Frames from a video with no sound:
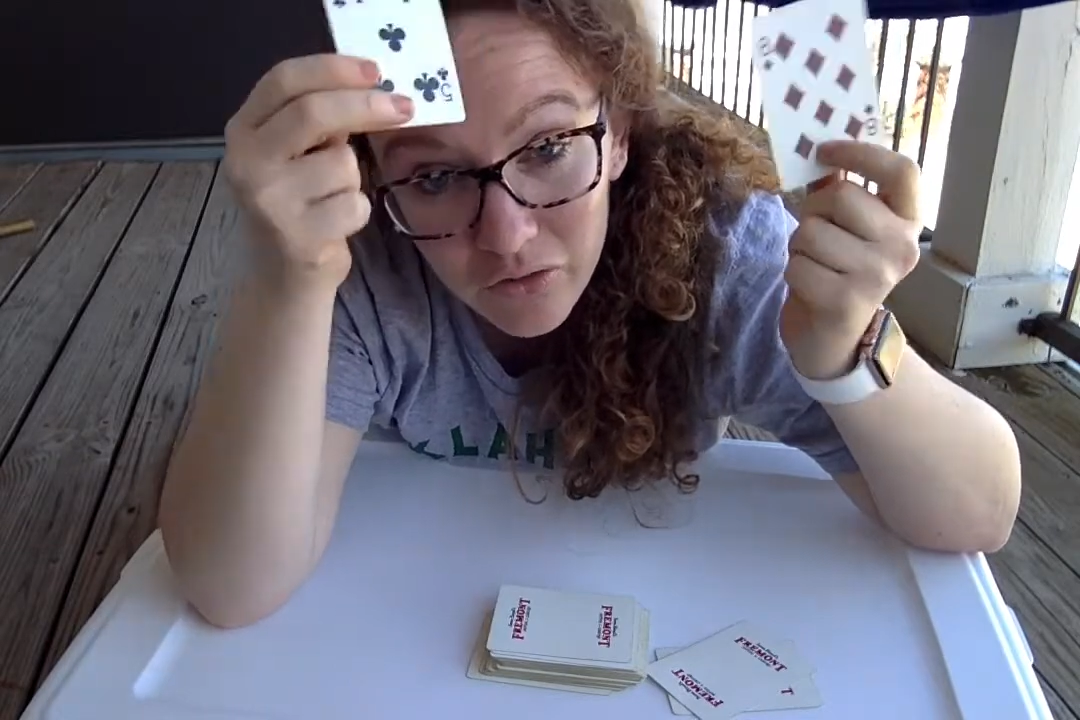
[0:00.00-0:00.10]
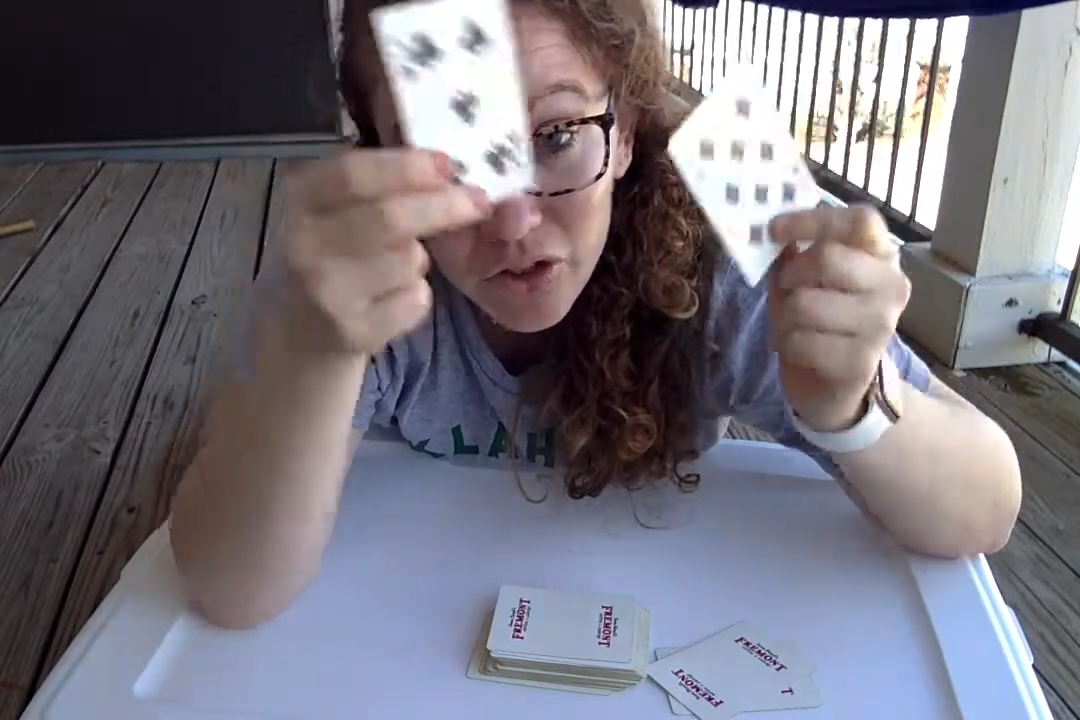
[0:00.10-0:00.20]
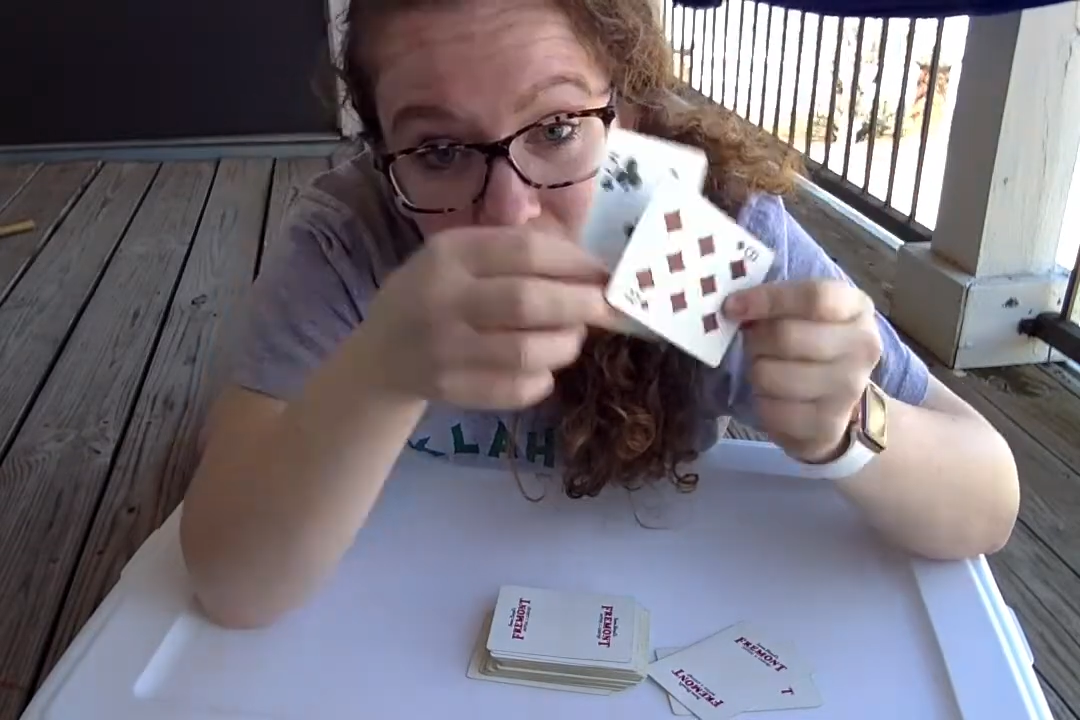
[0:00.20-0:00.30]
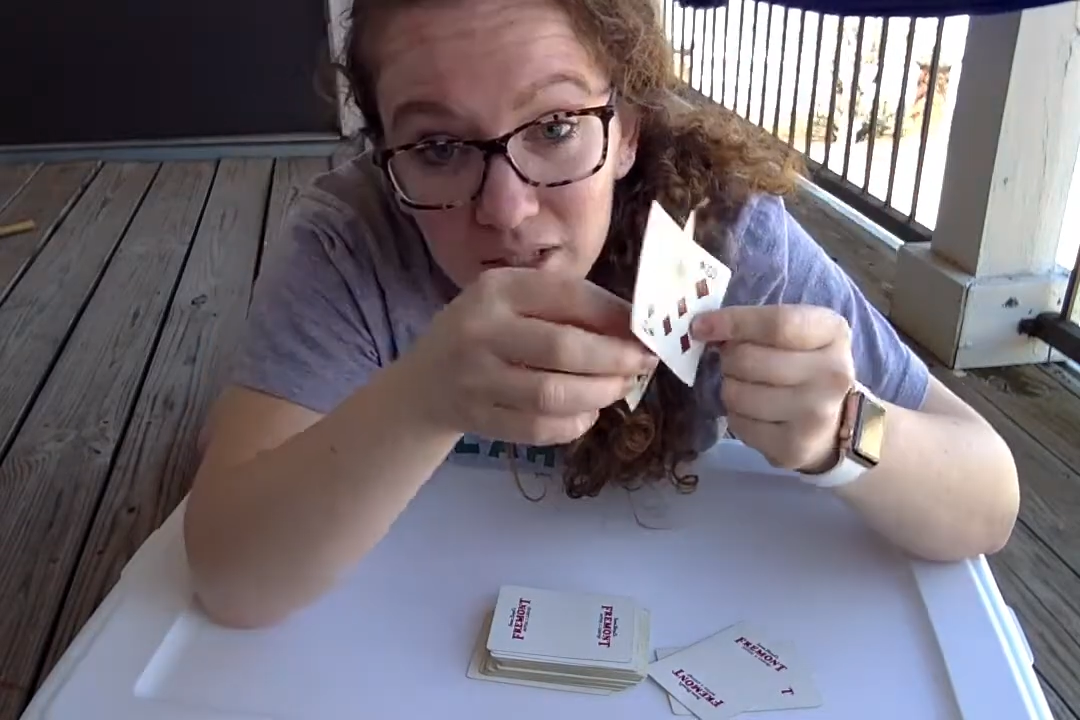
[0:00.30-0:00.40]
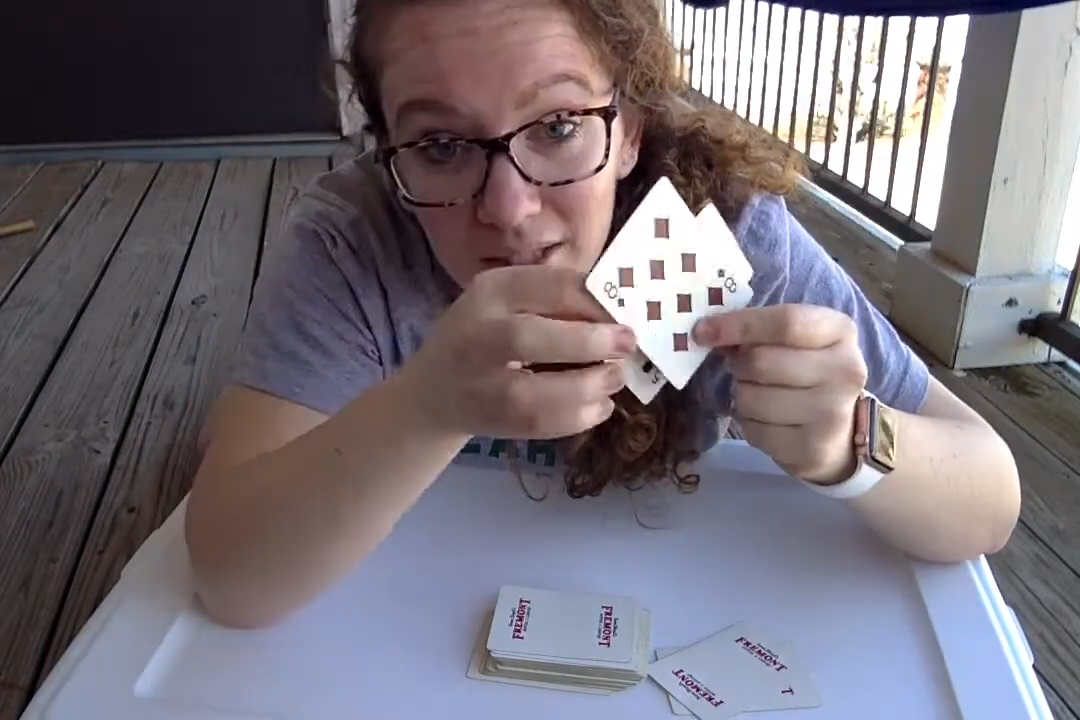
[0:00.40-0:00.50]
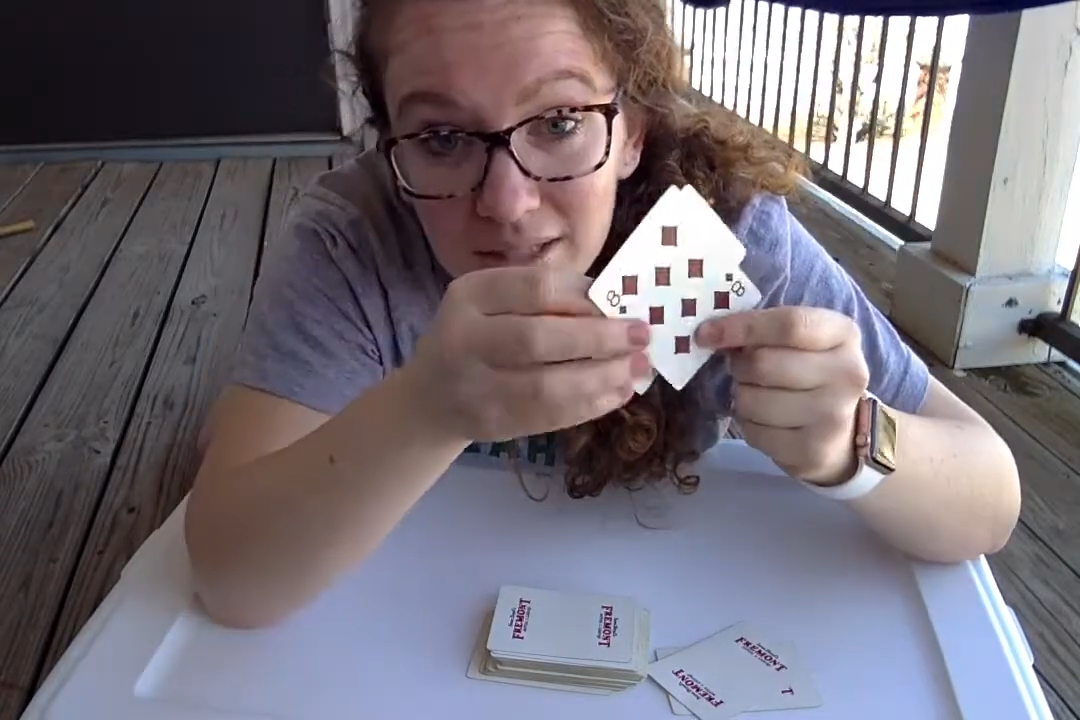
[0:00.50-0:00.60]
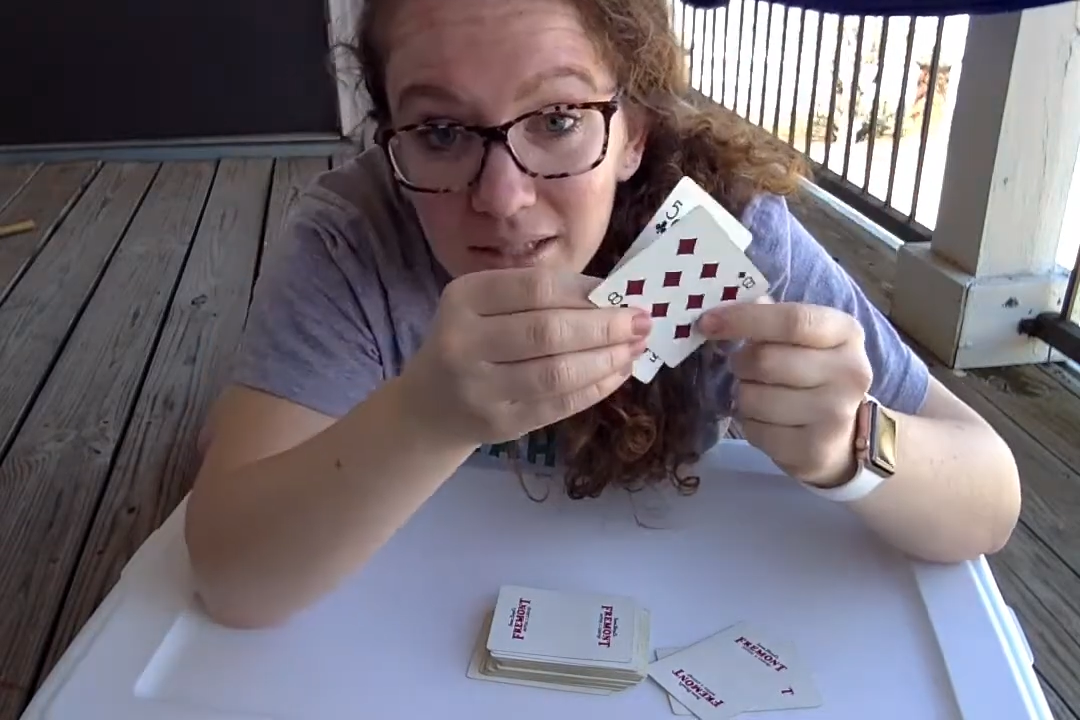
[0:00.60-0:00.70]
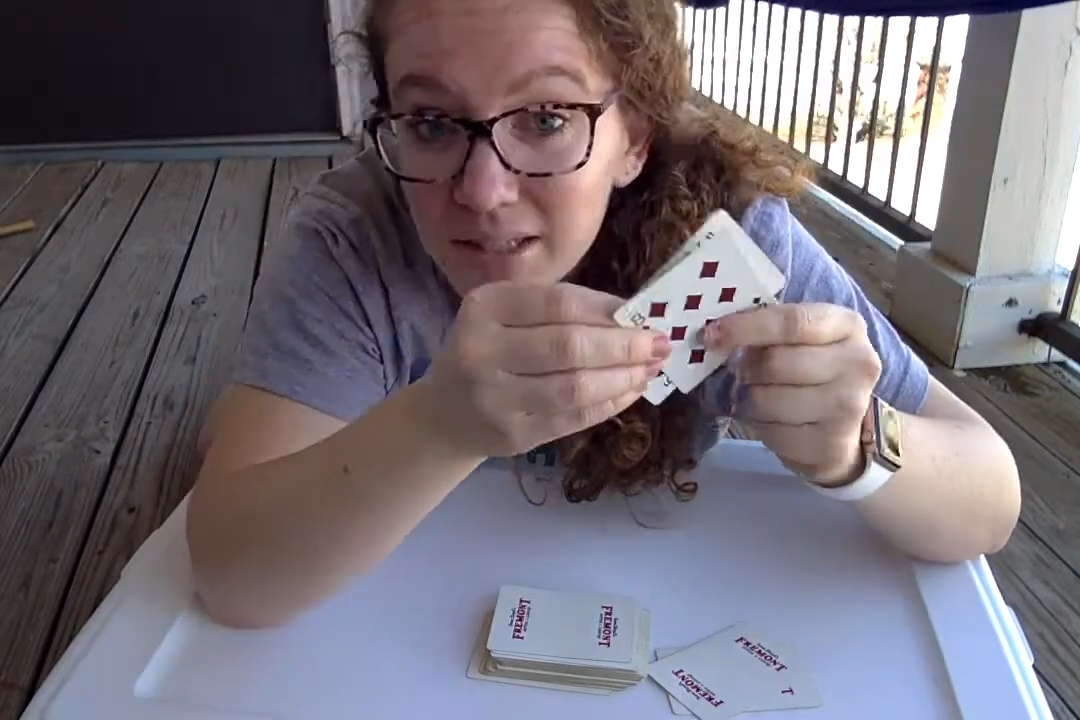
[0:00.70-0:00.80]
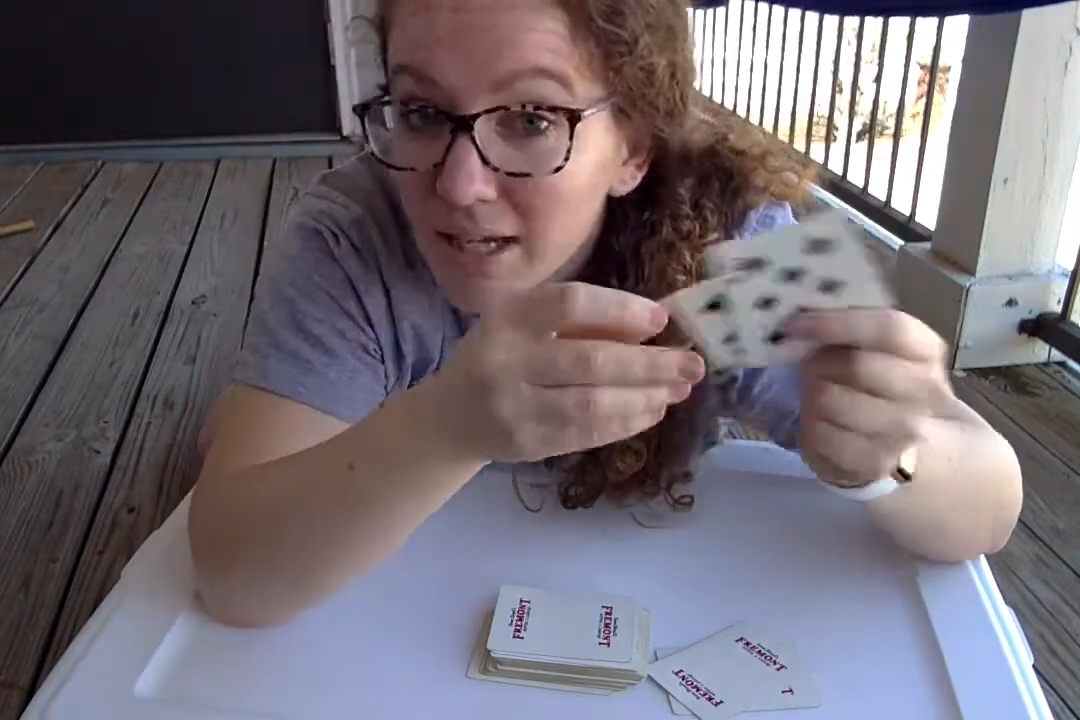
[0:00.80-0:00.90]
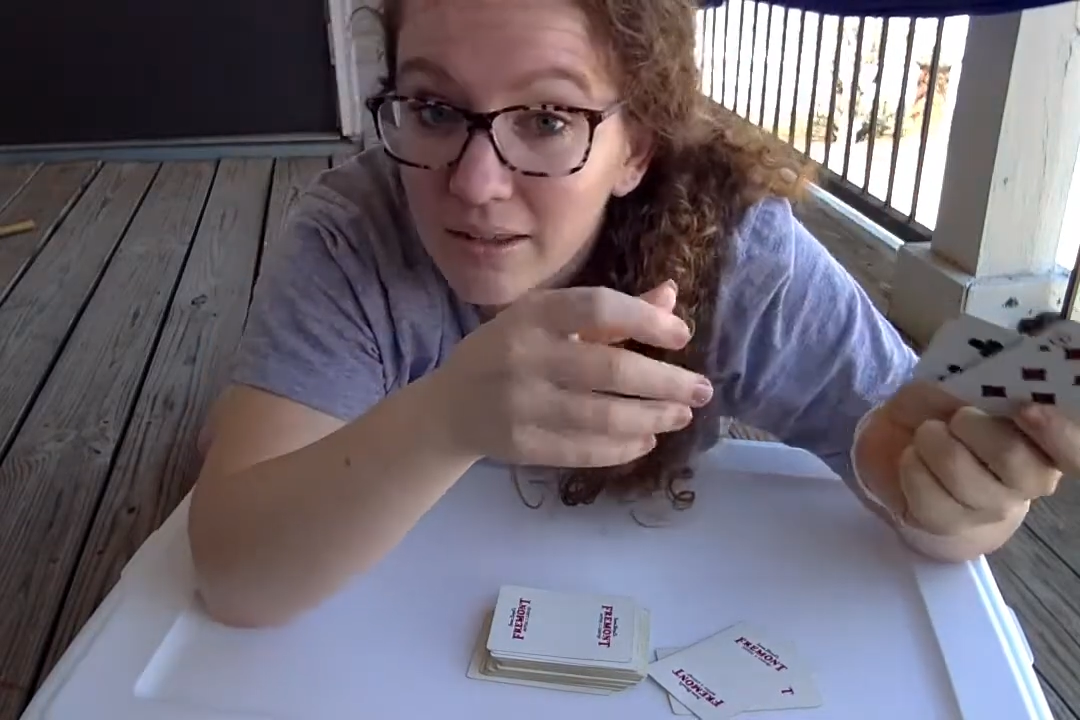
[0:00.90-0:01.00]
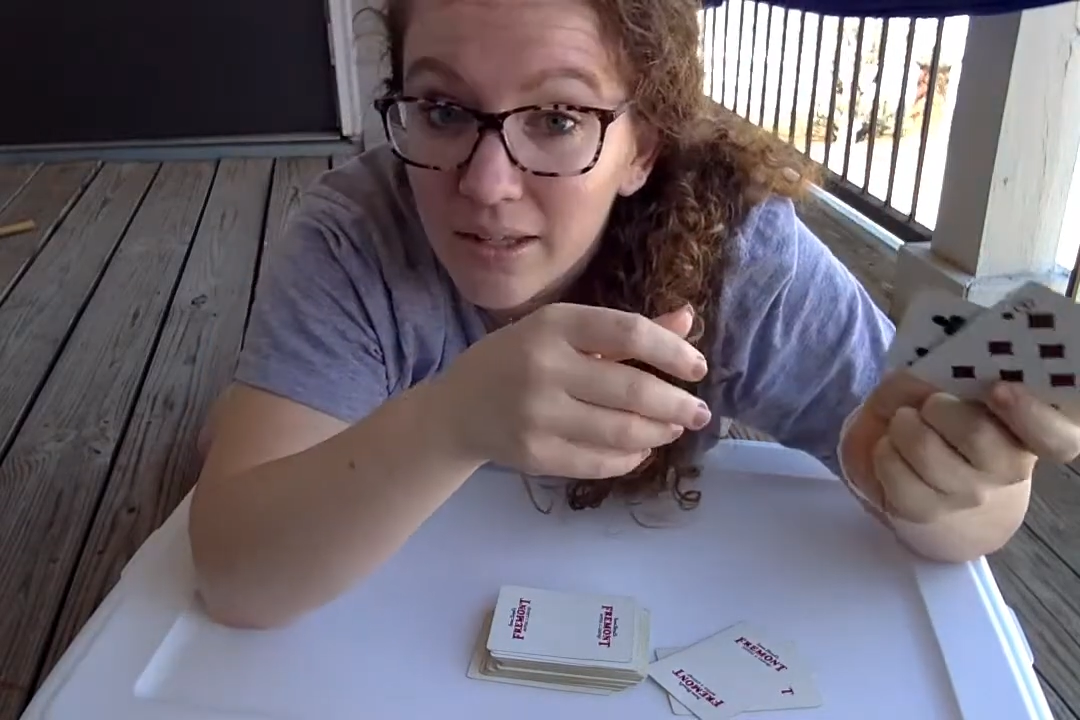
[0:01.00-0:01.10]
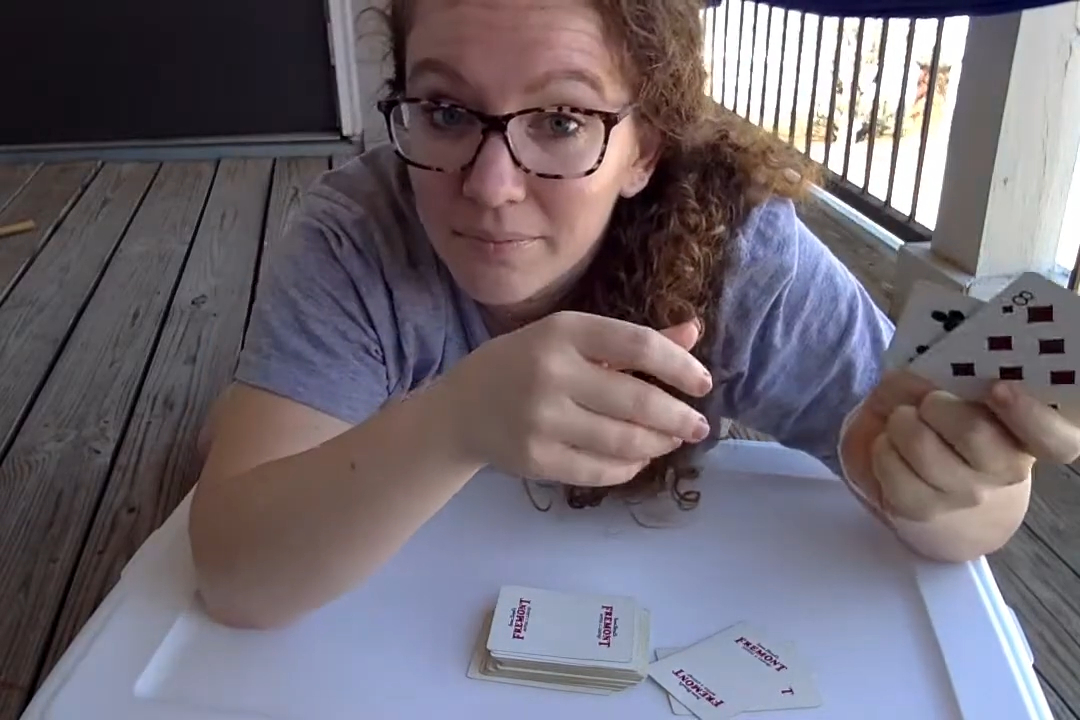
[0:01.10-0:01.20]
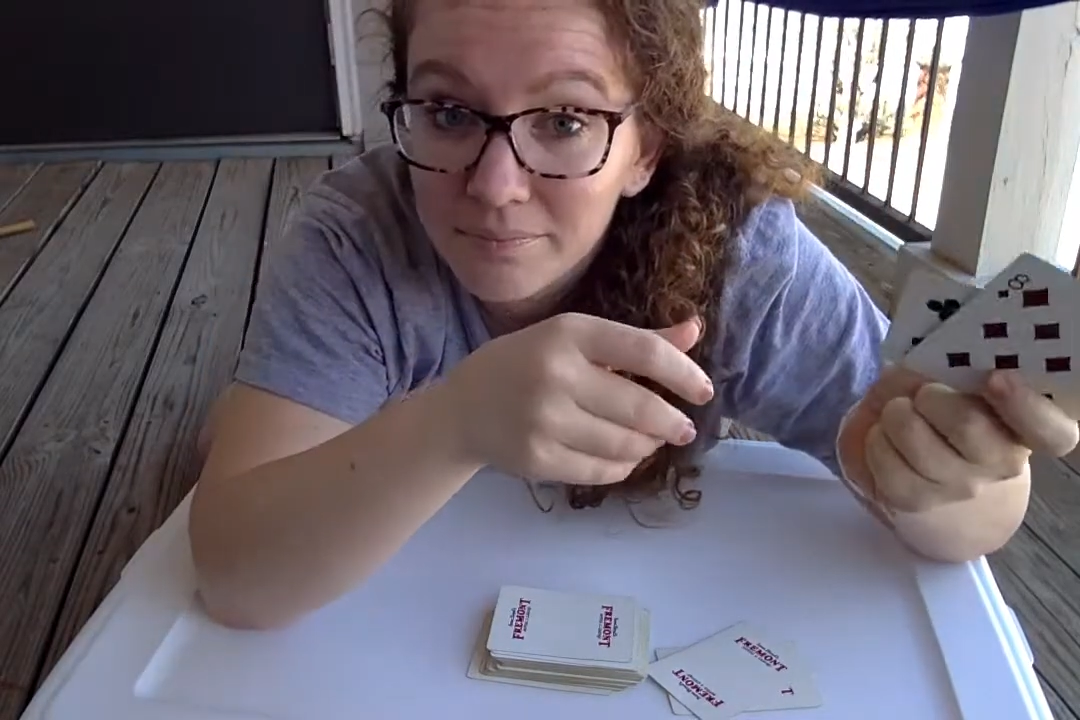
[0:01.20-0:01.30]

first gets to take them.